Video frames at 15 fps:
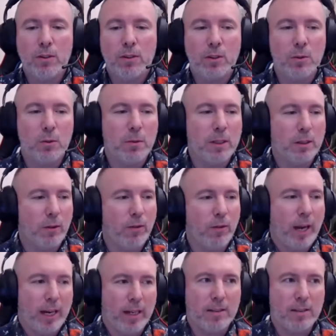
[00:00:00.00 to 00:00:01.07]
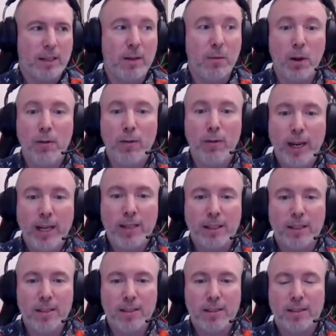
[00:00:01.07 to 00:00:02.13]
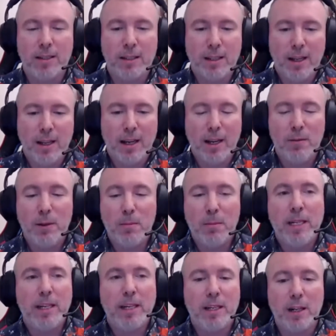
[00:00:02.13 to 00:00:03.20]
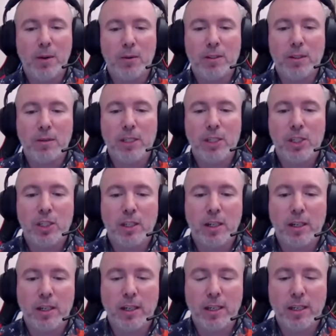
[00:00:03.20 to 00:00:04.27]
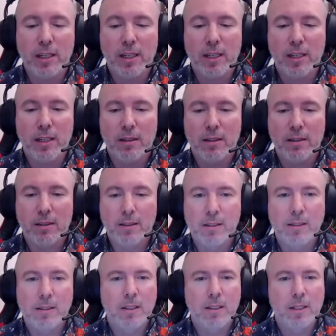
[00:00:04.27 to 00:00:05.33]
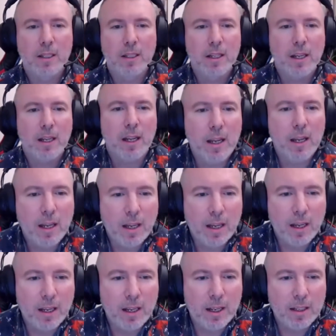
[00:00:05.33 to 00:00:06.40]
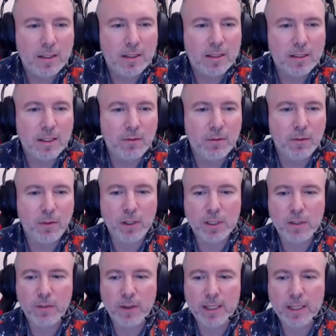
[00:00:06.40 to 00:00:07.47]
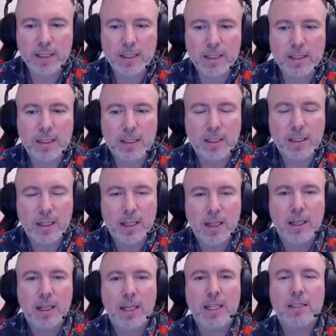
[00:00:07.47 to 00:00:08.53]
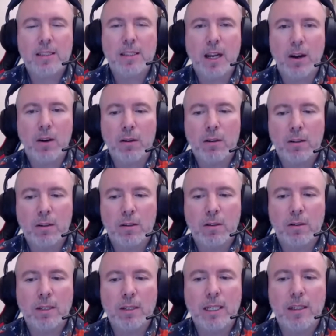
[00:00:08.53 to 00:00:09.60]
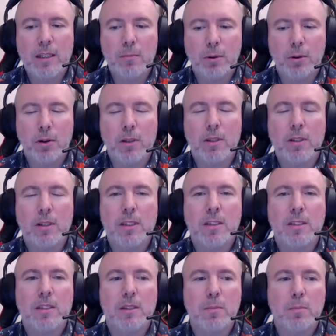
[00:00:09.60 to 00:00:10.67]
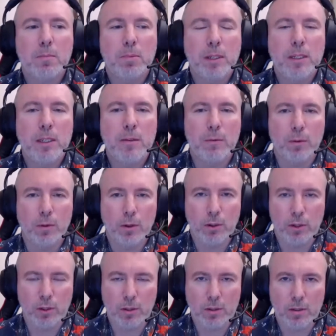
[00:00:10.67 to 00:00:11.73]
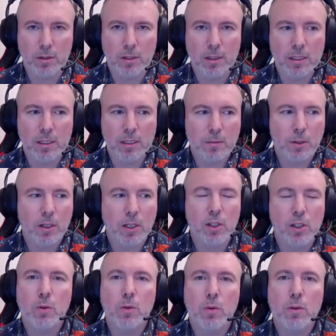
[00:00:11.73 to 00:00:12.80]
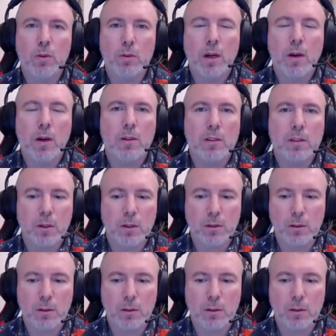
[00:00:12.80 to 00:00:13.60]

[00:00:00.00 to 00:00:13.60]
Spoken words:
you with the facts. And one fact is, I will making now a screen sharing here. And the first fact is, it's now really important is the pre-version. This, what I show you now, is not the